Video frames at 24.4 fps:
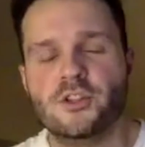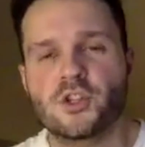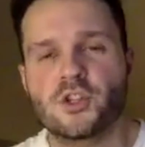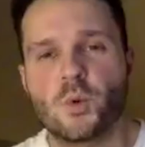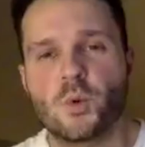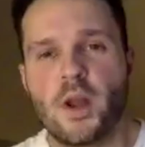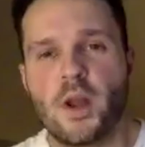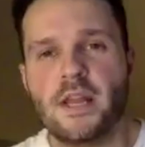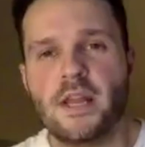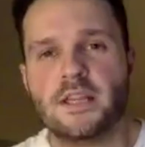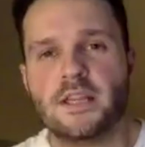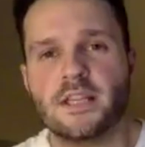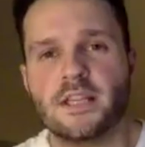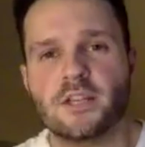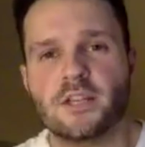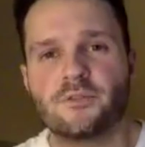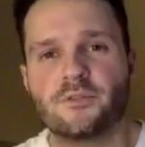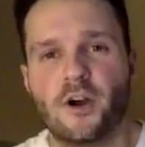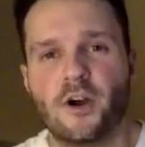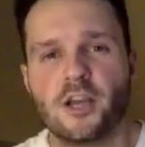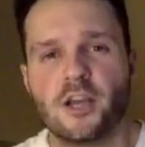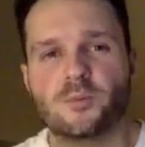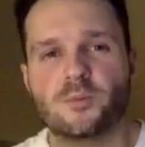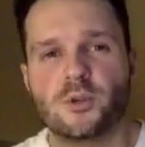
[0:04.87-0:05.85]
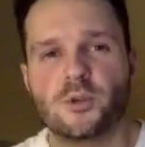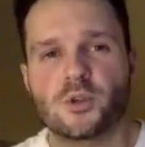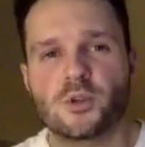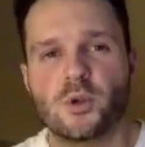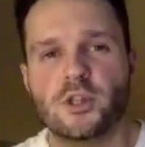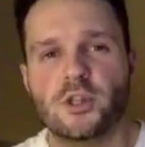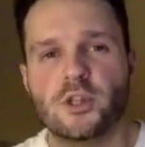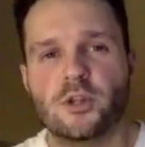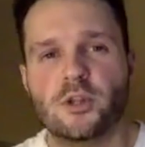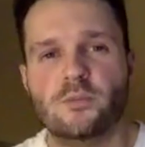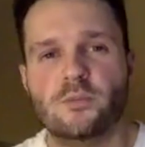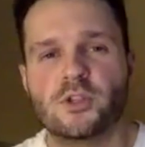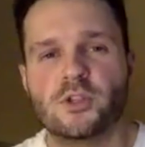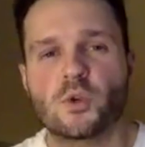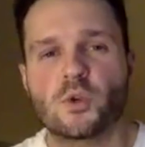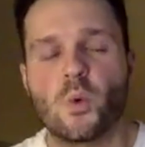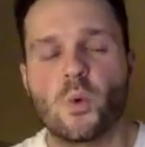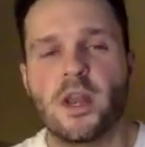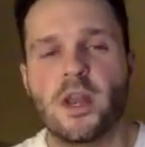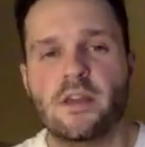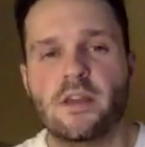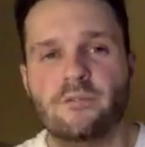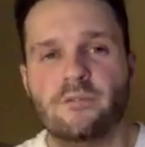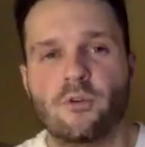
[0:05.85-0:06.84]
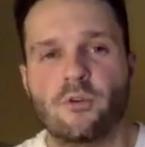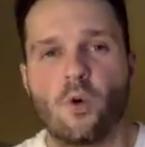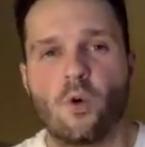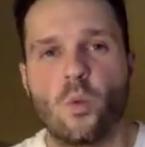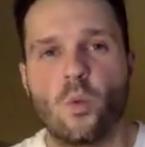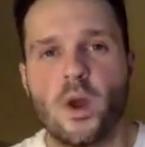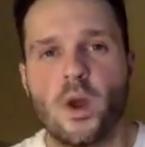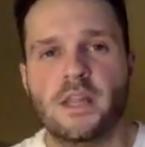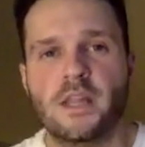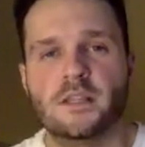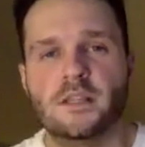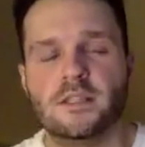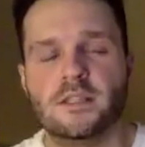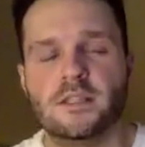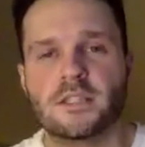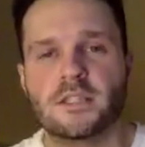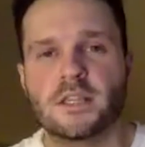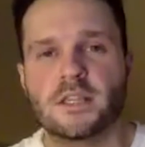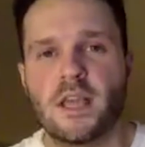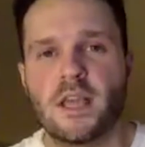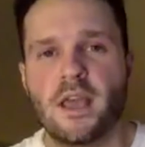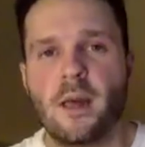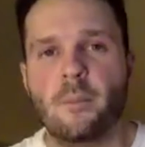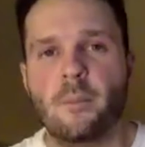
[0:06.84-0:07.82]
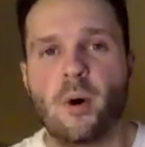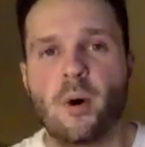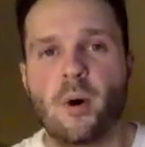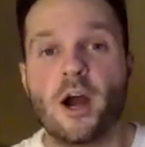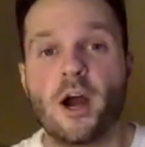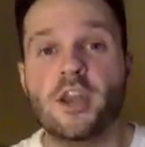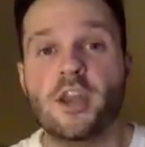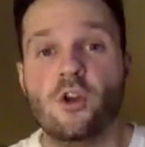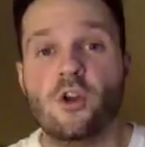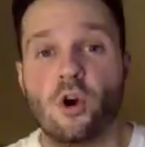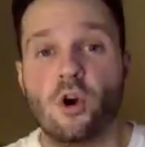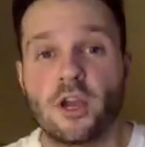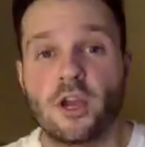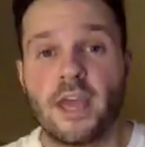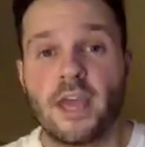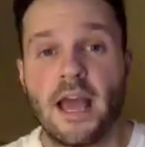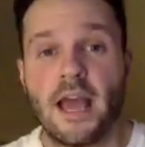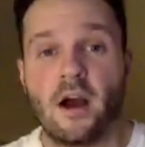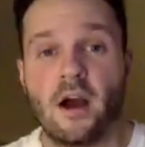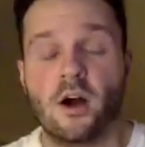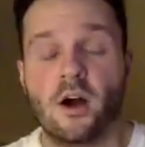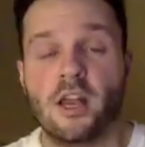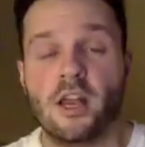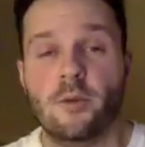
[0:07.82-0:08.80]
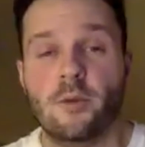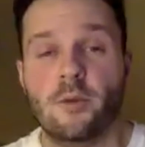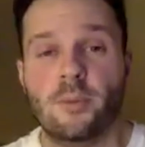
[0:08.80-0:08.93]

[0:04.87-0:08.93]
26 fights between them, 24 wins by knockout.